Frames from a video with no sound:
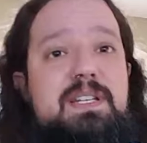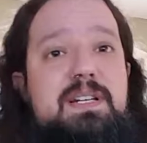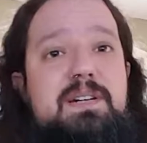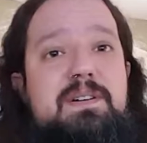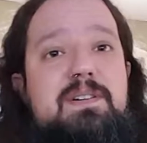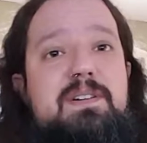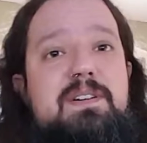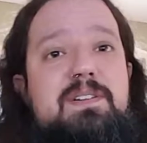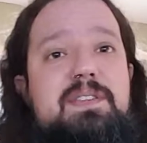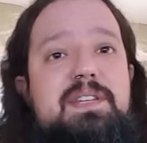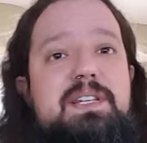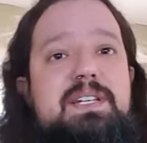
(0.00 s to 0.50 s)
that
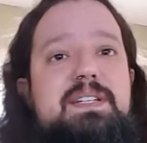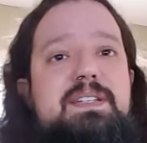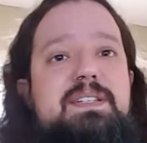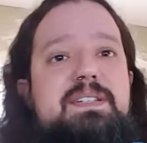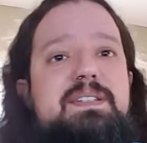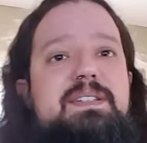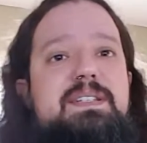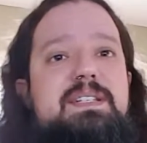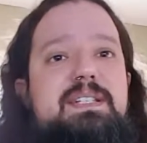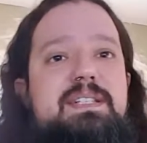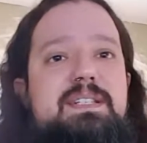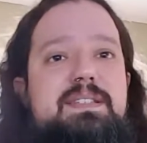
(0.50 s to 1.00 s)
are on
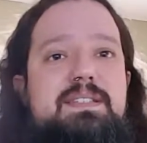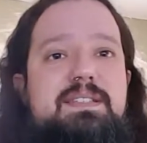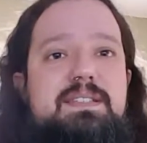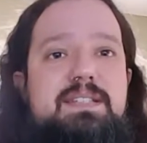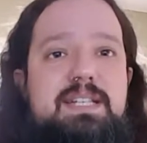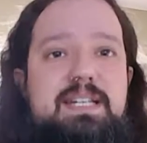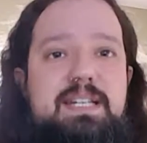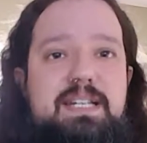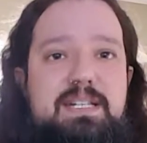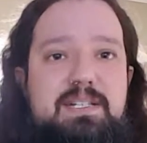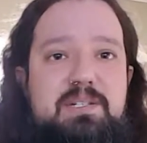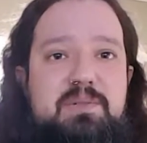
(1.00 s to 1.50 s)
this, it's
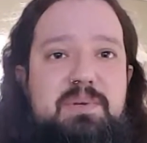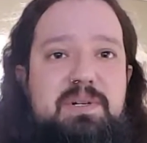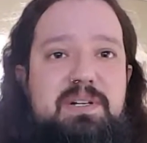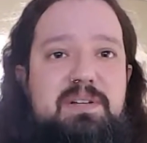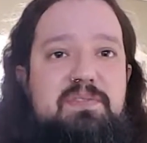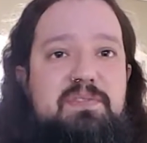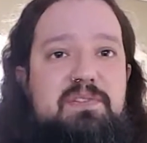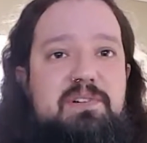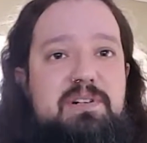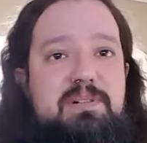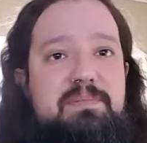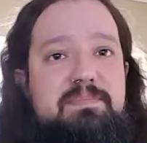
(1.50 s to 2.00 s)
a
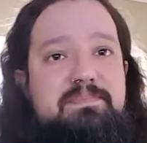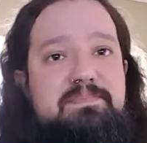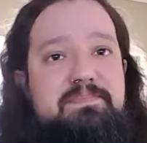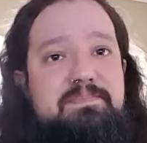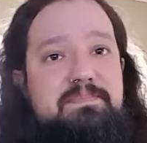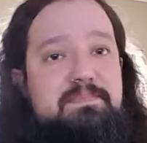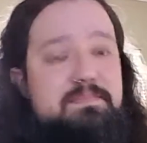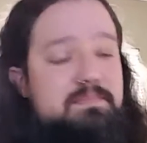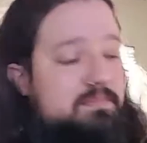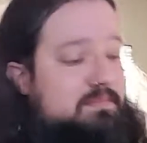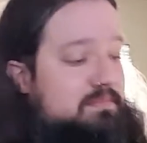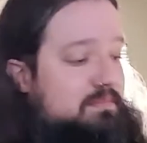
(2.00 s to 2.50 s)
24,
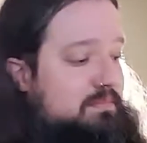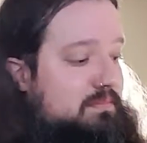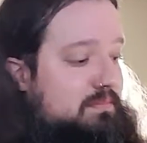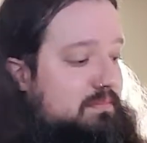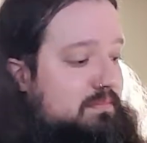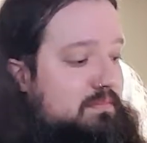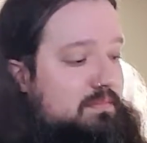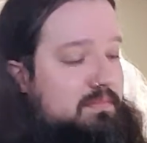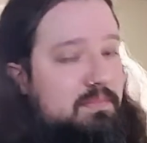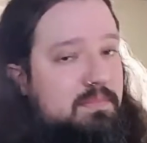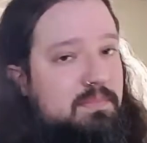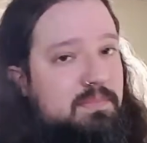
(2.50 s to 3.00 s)

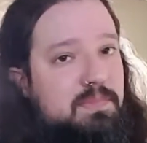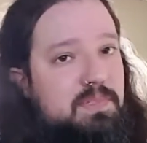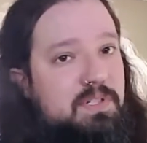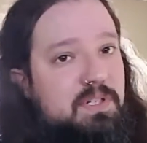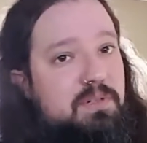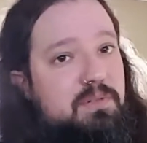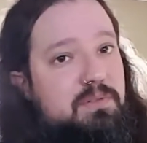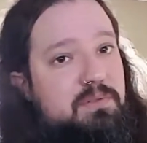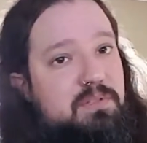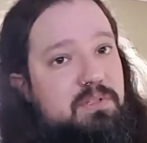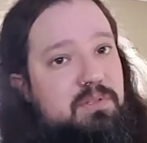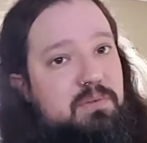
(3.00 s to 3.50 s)

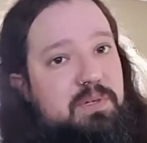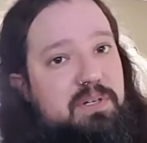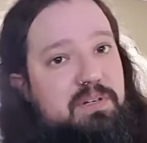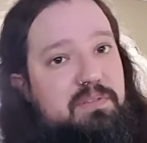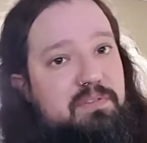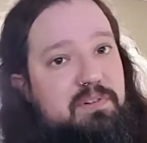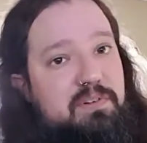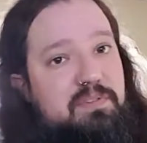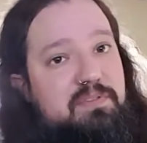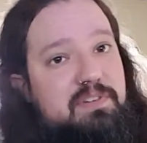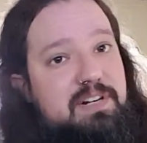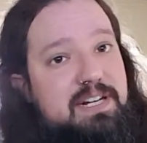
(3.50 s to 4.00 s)
so
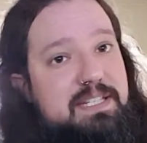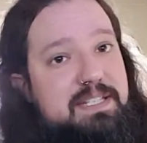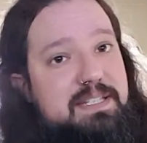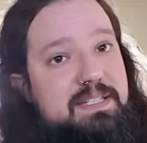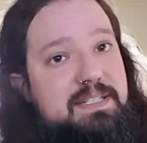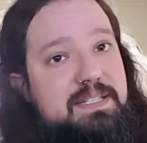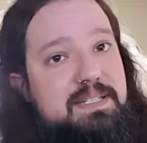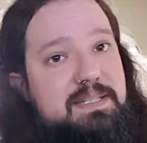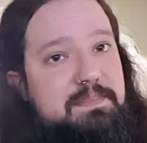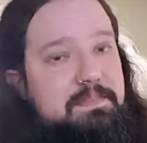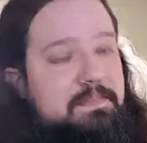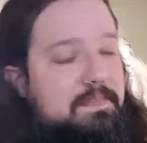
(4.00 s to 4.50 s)
24
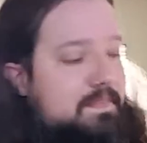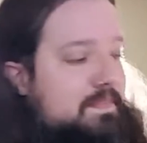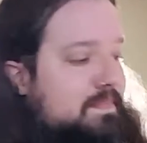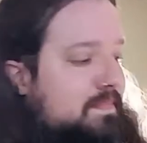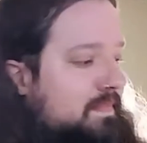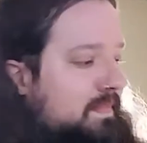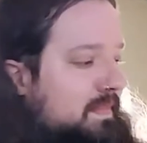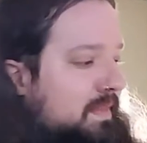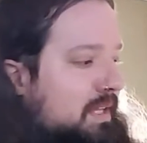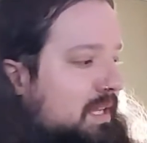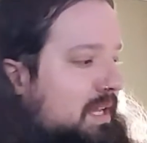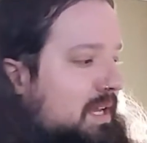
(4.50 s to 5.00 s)
frets.
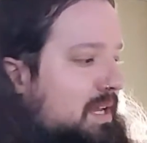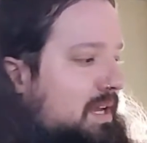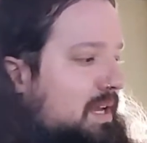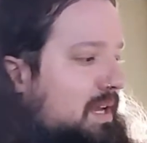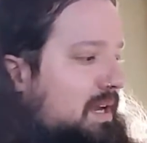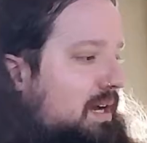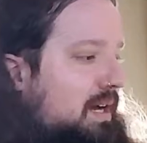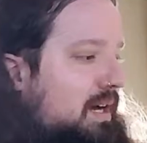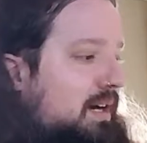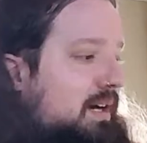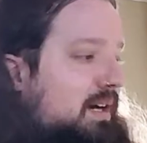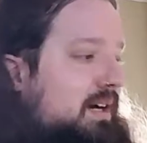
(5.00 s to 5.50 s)

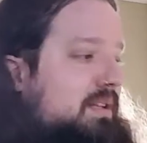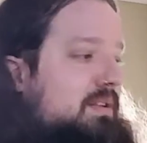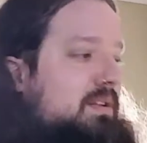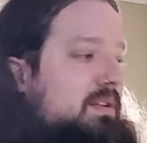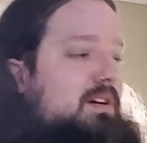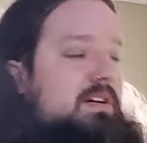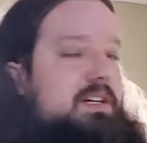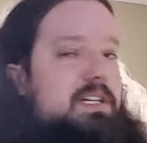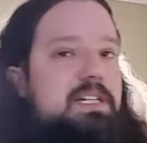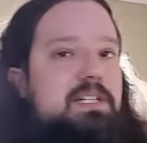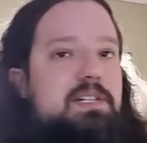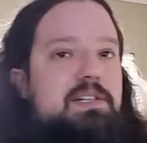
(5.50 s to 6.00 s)

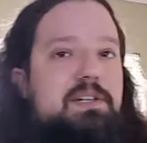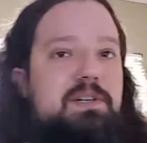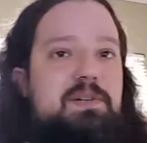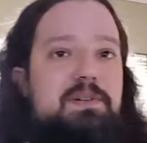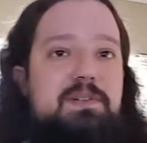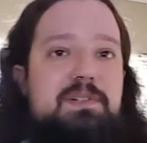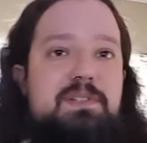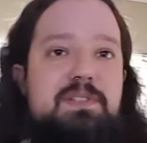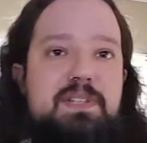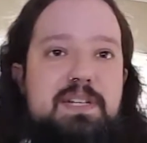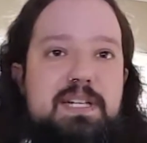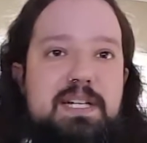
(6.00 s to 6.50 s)
Locking
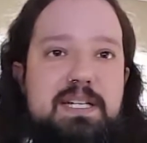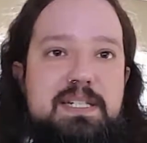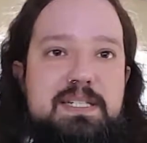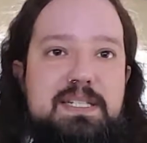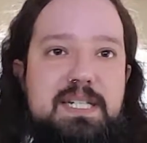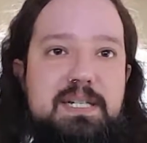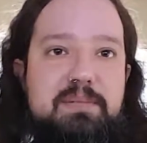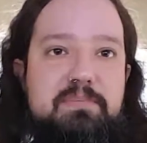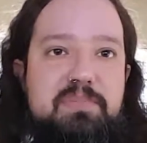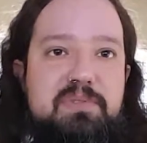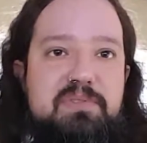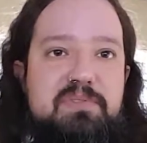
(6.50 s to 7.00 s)
tuners, like I
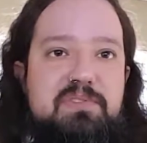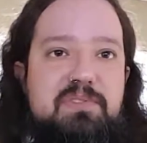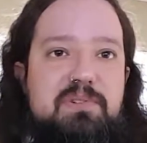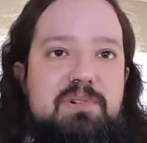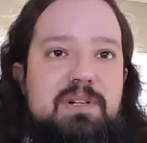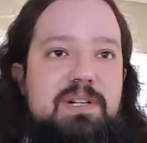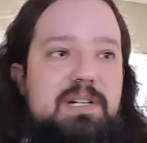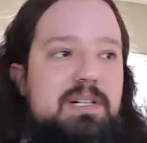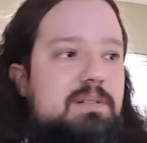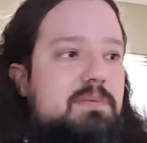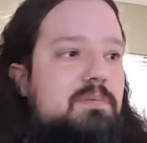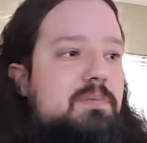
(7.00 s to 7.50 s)
said
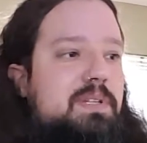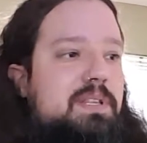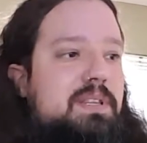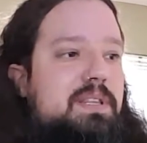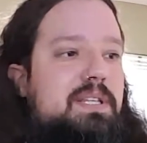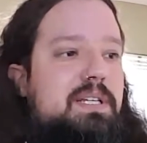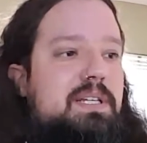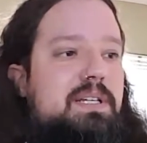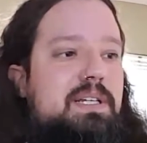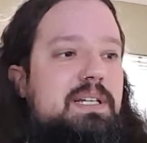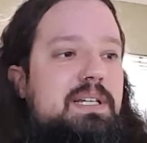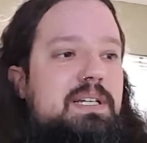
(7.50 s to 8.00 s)
before, with
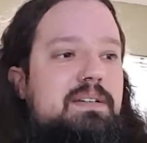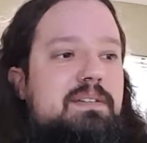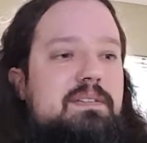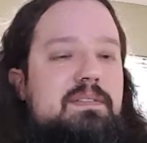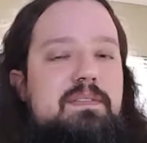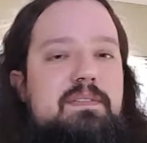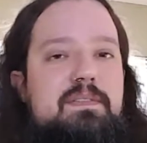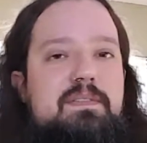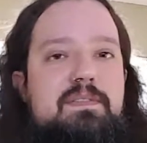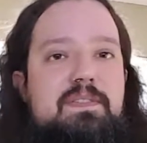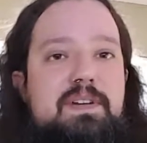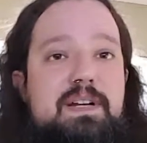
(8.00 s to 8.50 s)
the
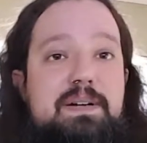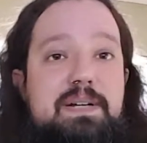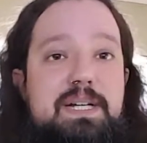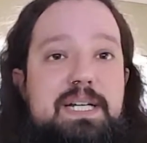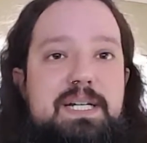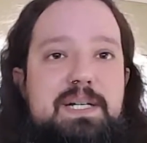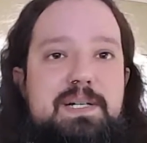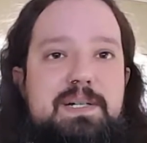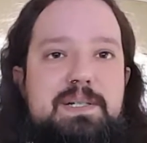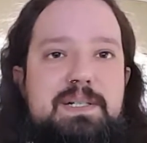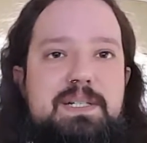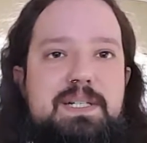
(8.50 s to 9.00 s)
very
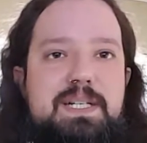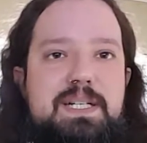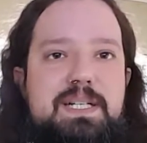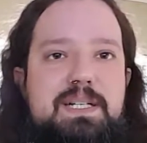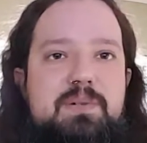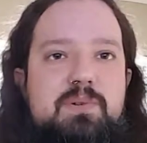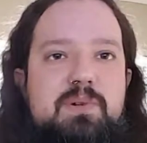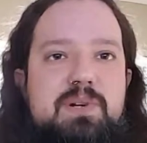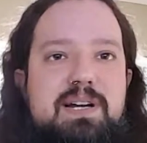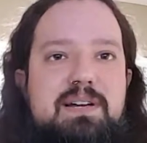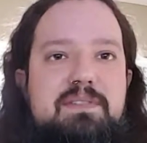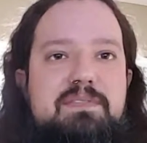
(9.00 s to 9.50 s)
good
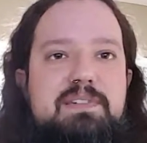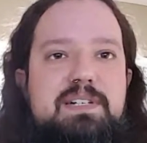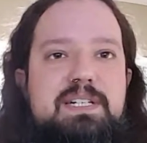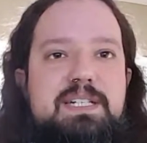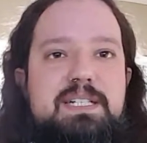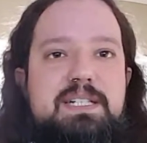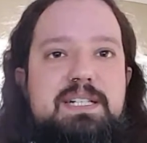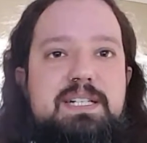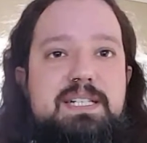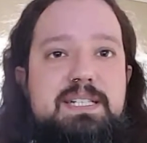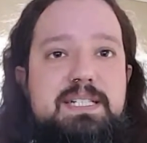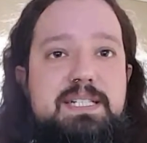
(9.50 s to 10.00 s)
graphite
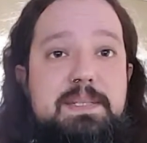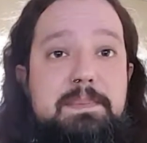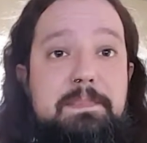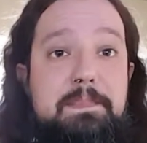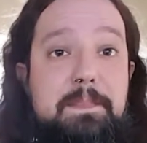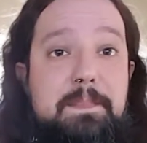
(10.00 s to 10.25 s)
nut.